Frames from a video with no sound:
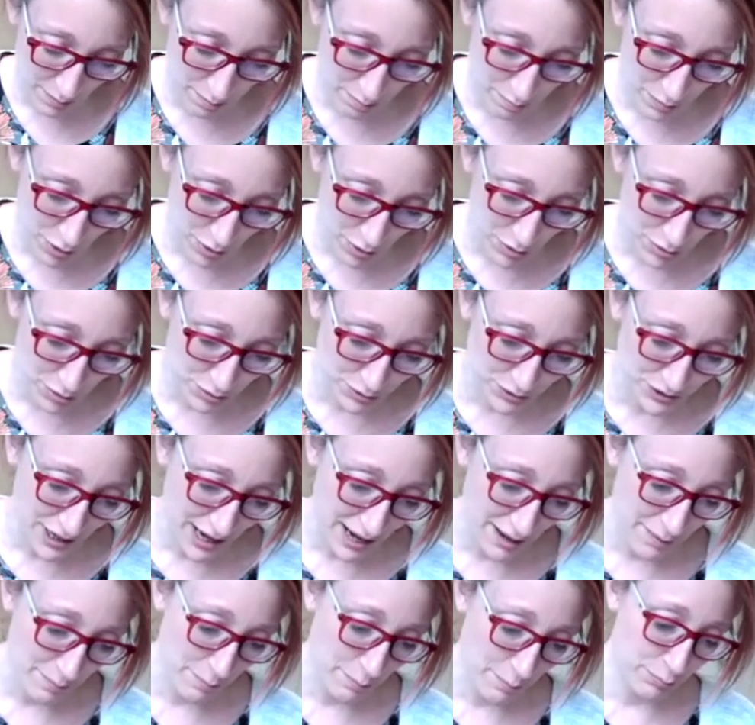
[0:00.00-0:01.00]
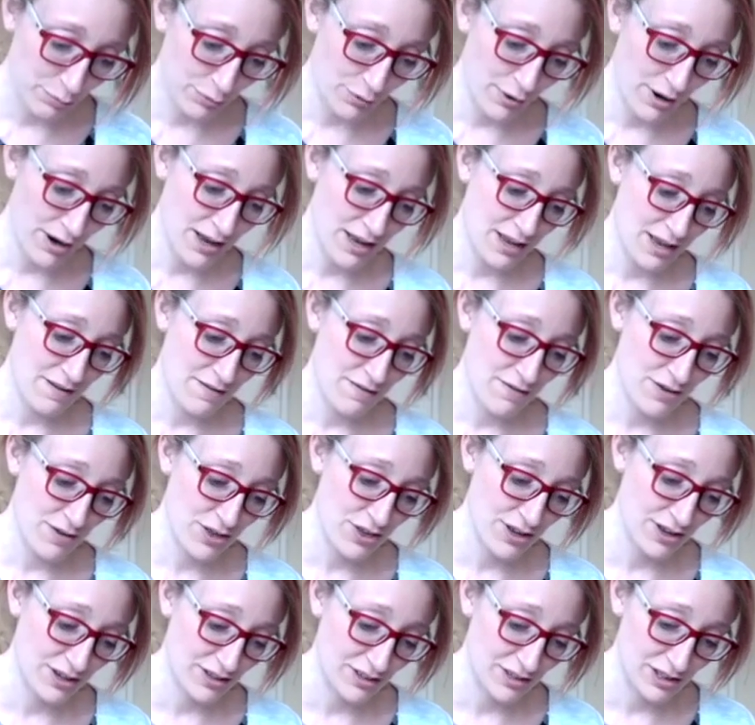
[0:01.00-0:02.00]
bold and brave
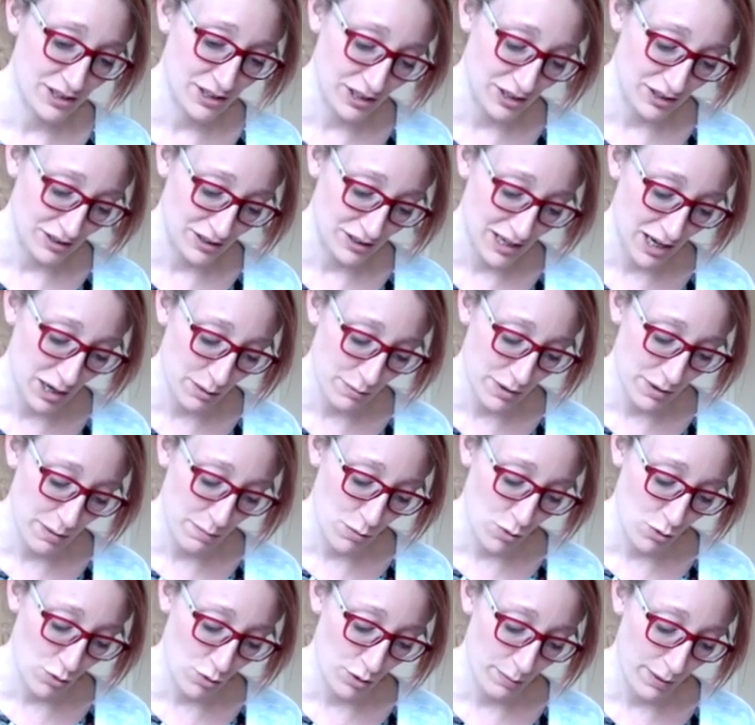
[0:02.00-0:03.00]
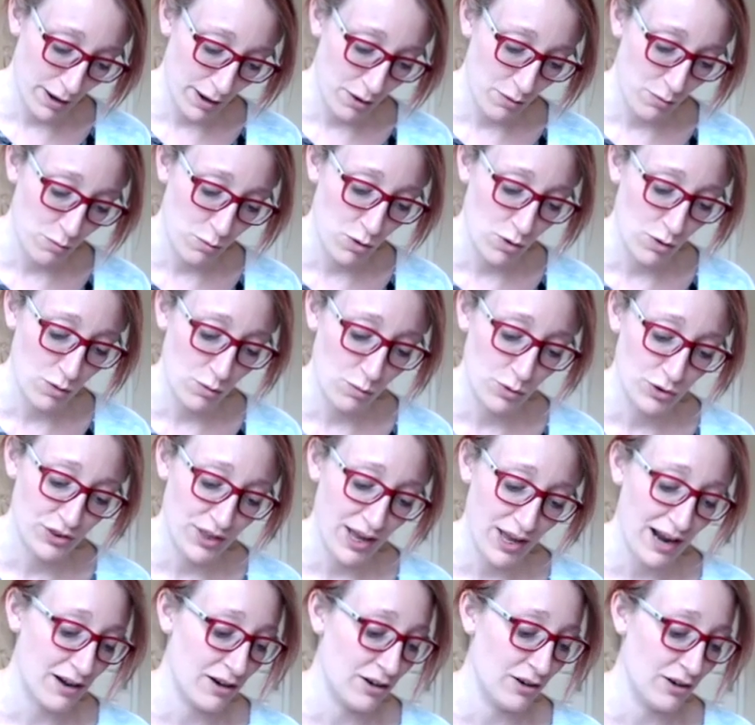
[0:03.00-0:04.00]
thing to do tell me more about what would
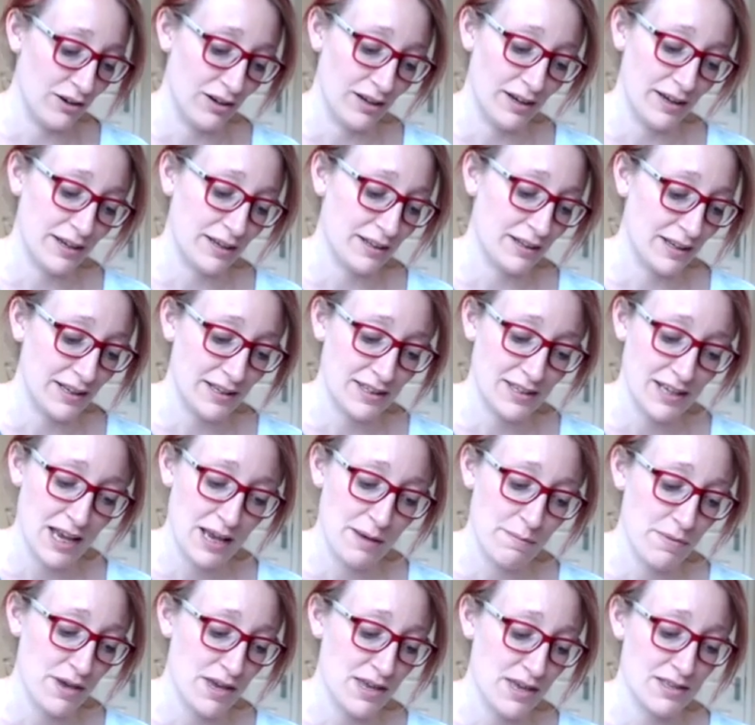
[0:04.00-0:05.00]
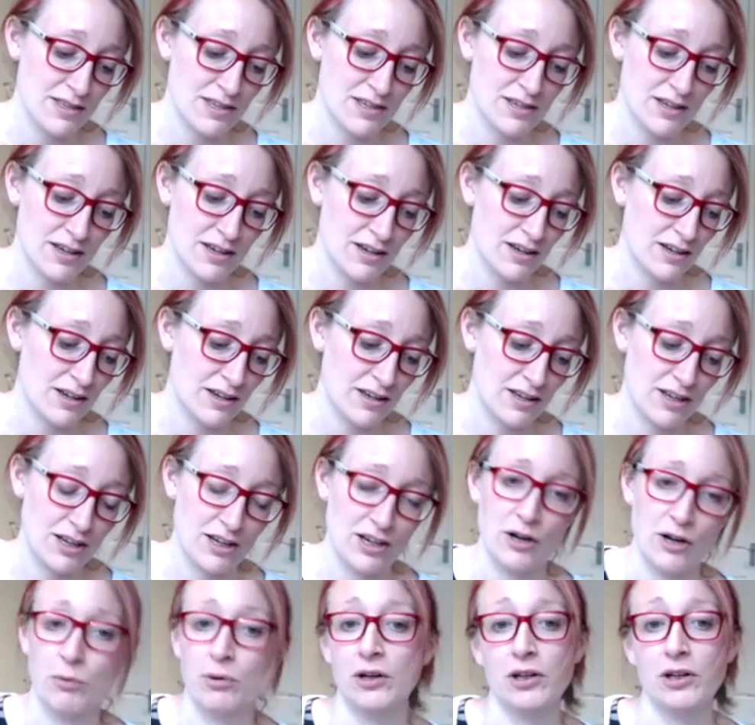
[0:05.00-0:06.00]
that look like like take me into you
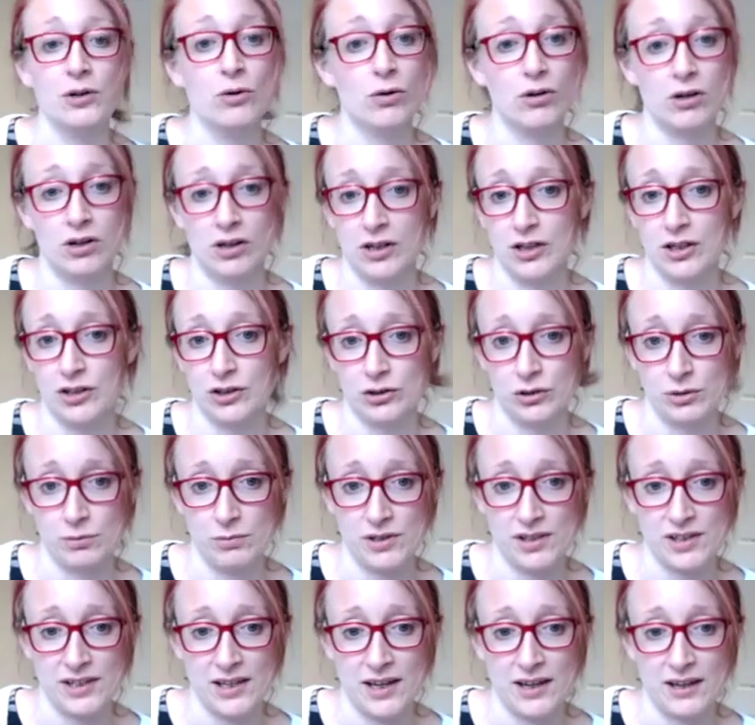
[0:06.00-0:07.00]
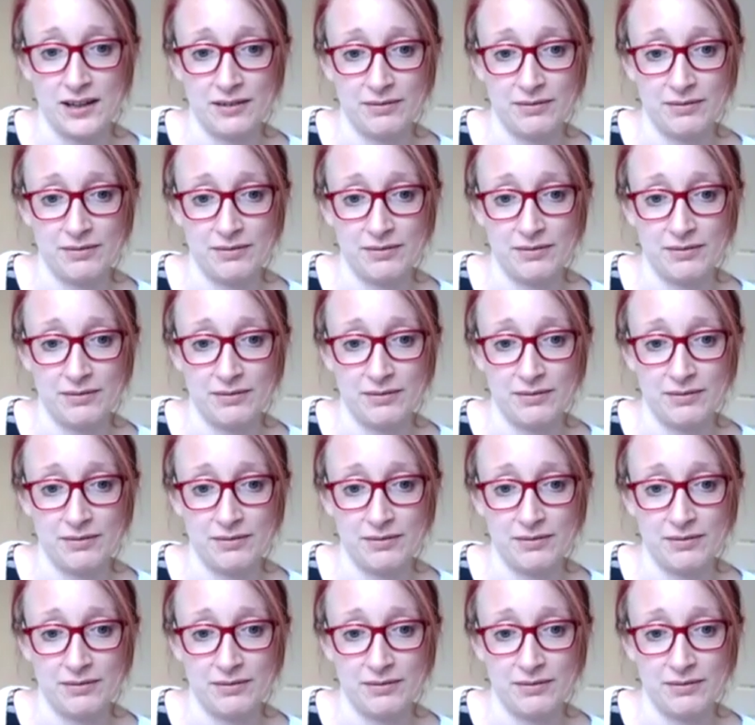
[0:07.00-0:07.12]
know one of your classrooms say